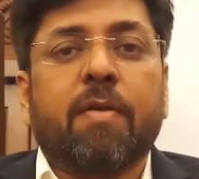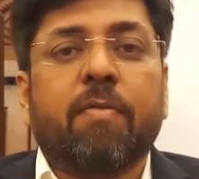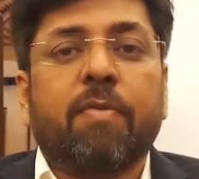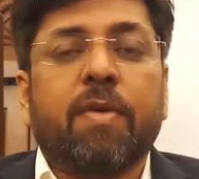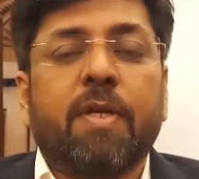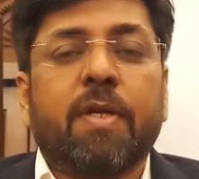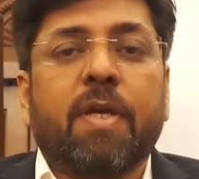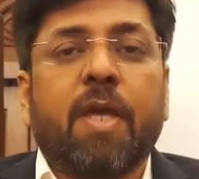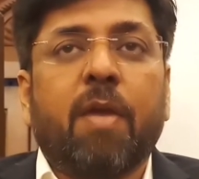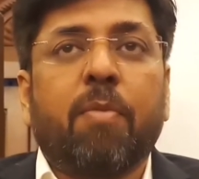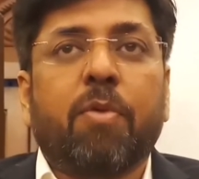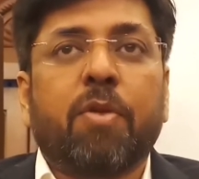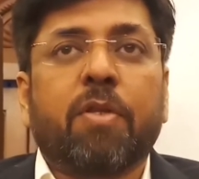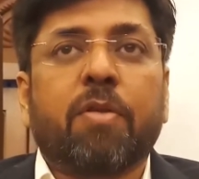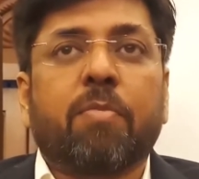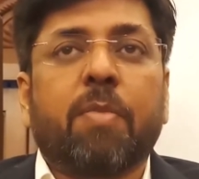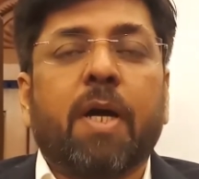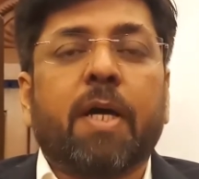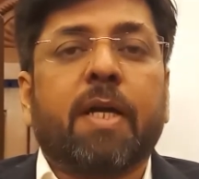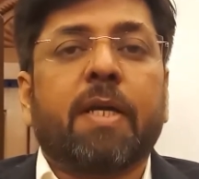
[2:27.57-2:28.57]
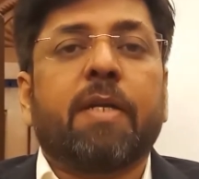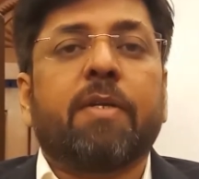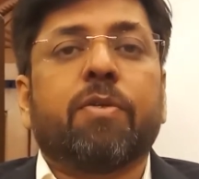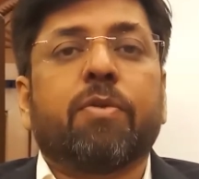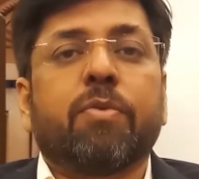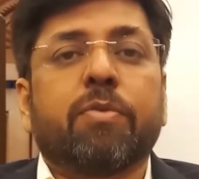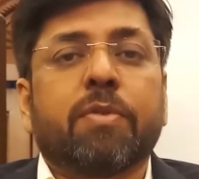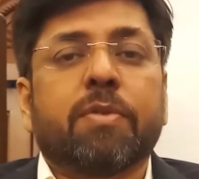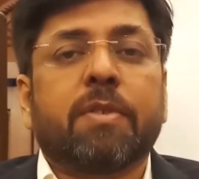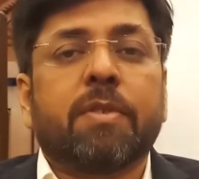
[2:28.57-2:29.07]
We came to the market in
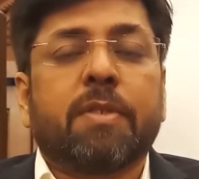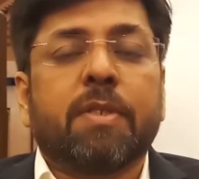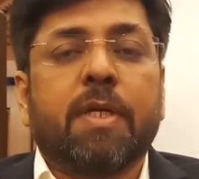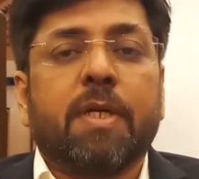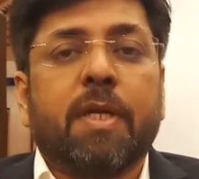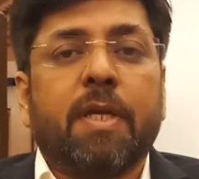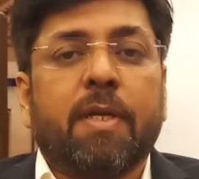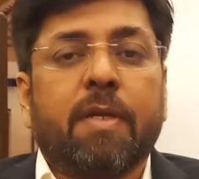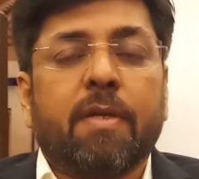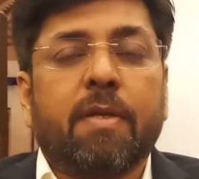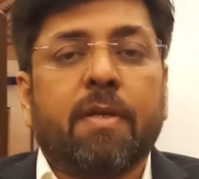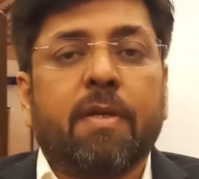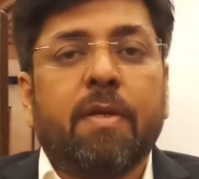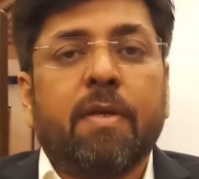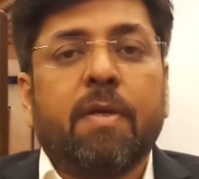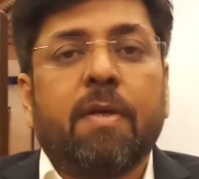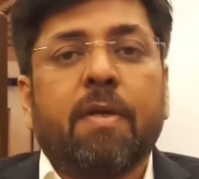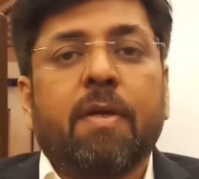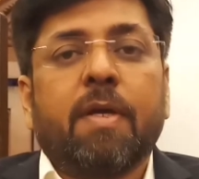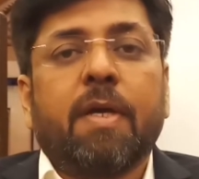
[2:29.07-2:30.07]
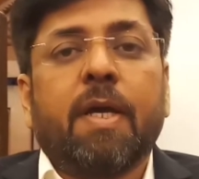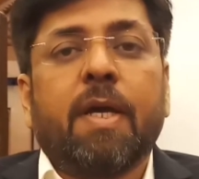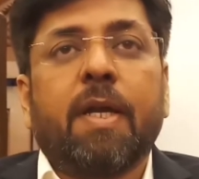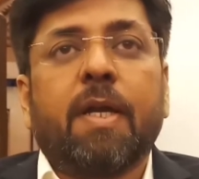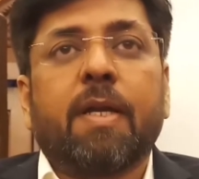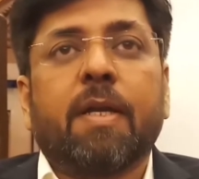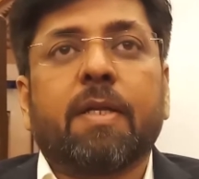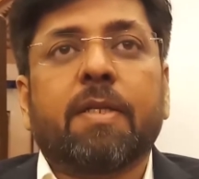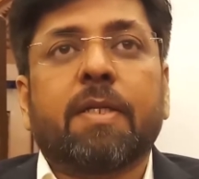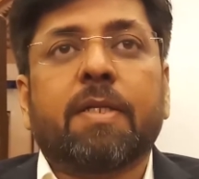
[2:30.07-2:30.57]
2013,
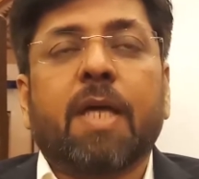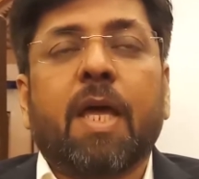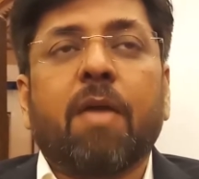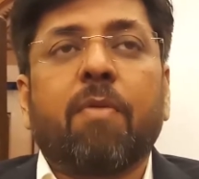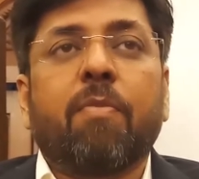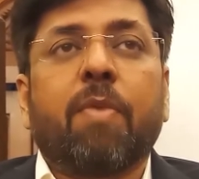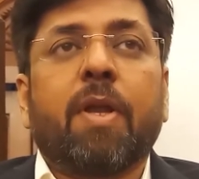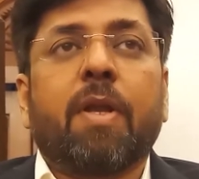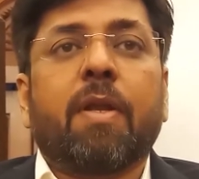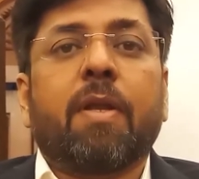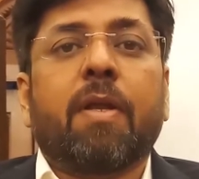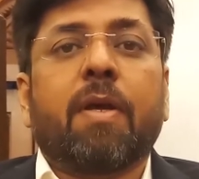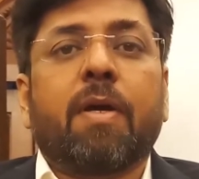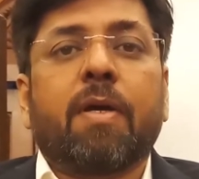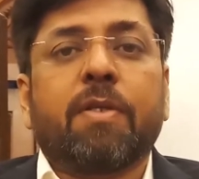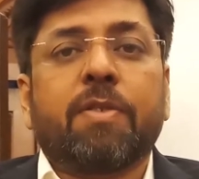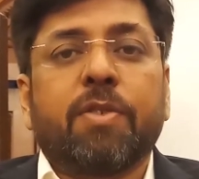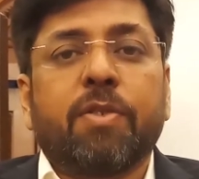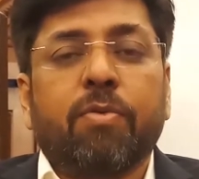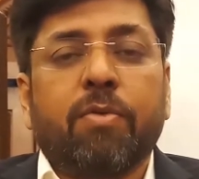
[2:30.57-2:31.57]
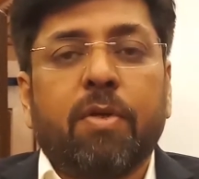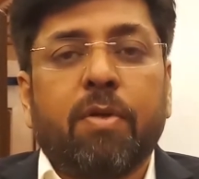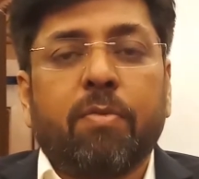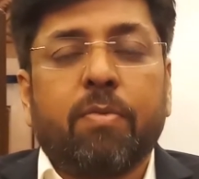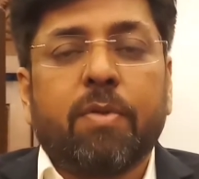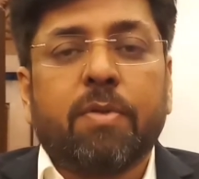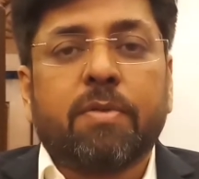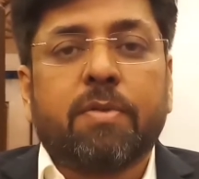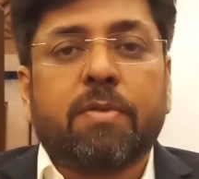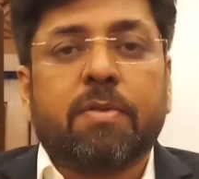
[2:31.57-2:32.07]
and at the time when GionE
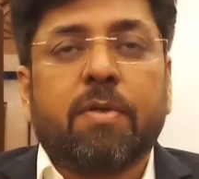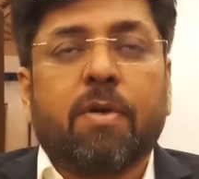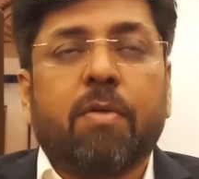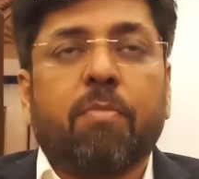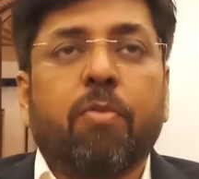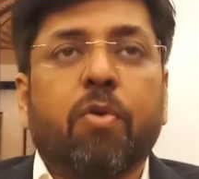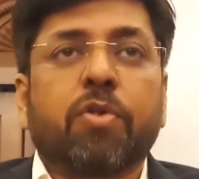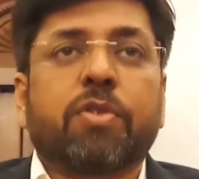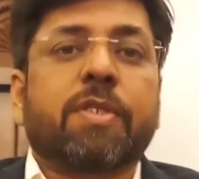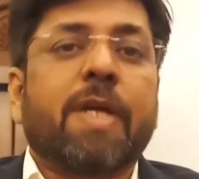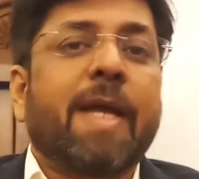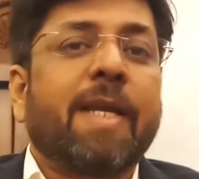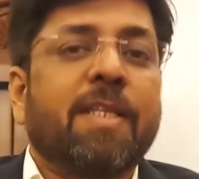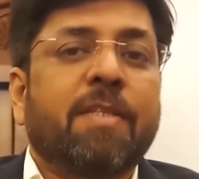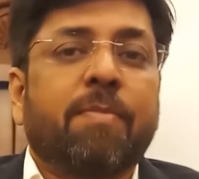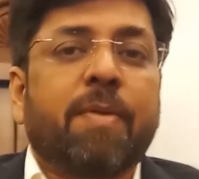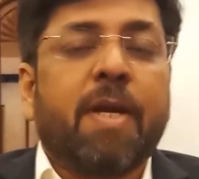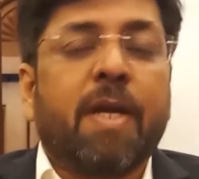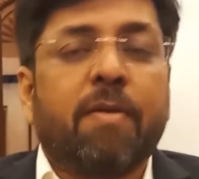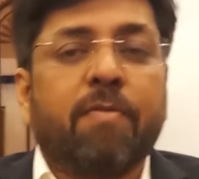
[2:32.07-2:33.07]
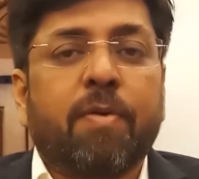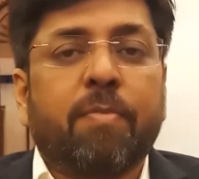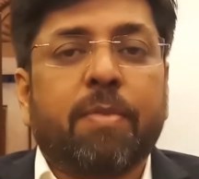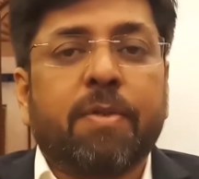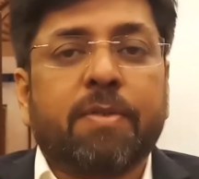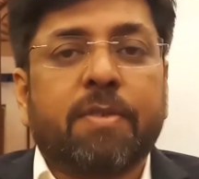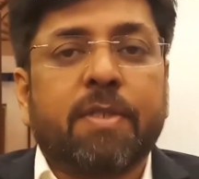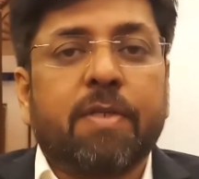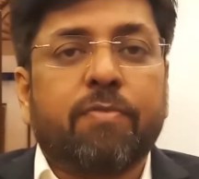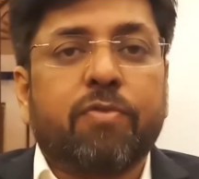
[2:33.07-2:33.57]
was, or most Chinese brands were
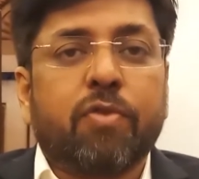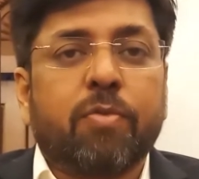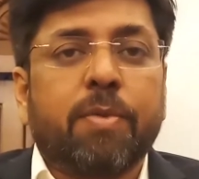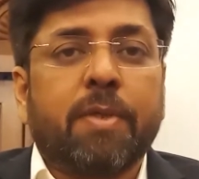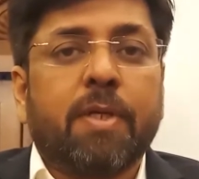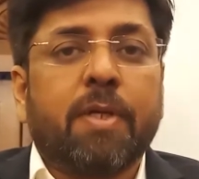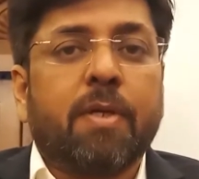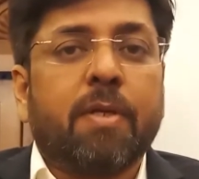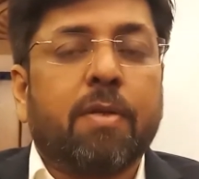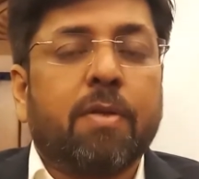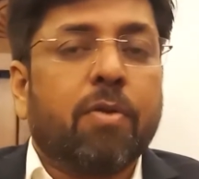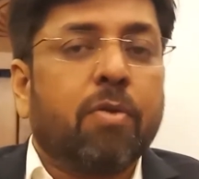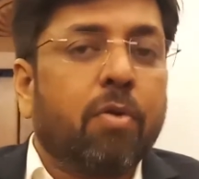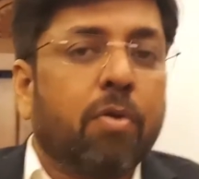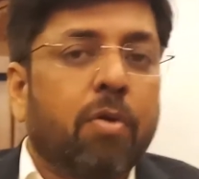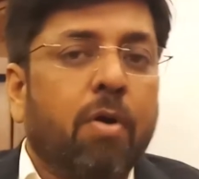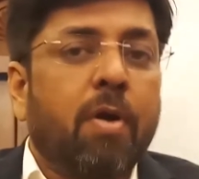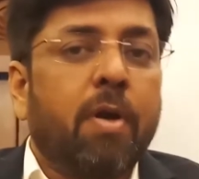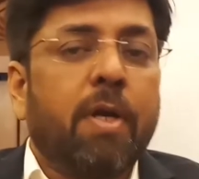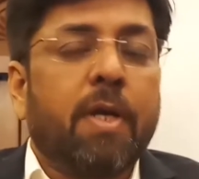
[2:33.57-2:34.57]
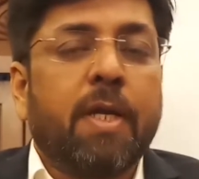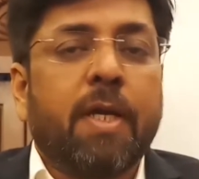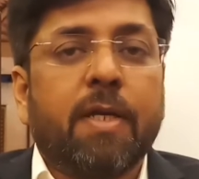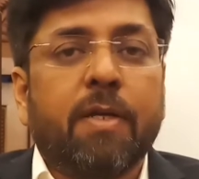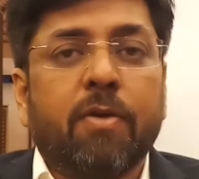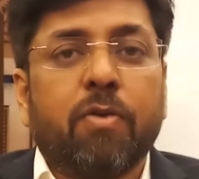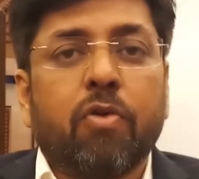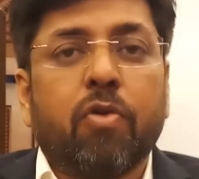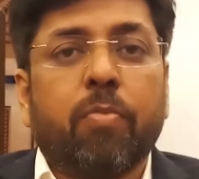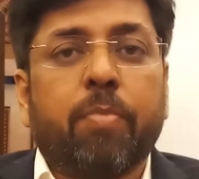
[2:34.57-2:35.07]
perceived to be a low quality and
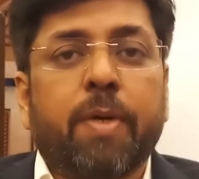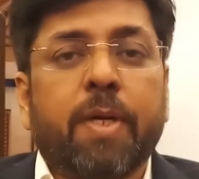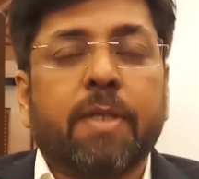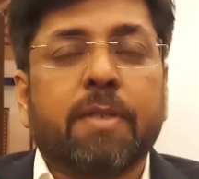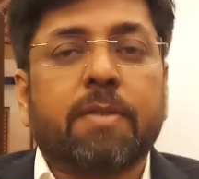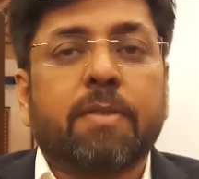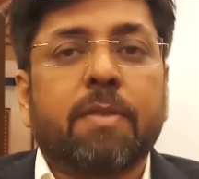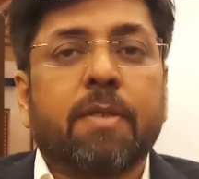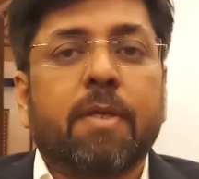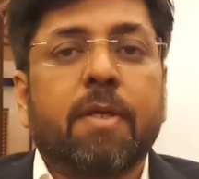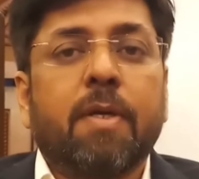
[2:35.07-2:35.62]
a low price.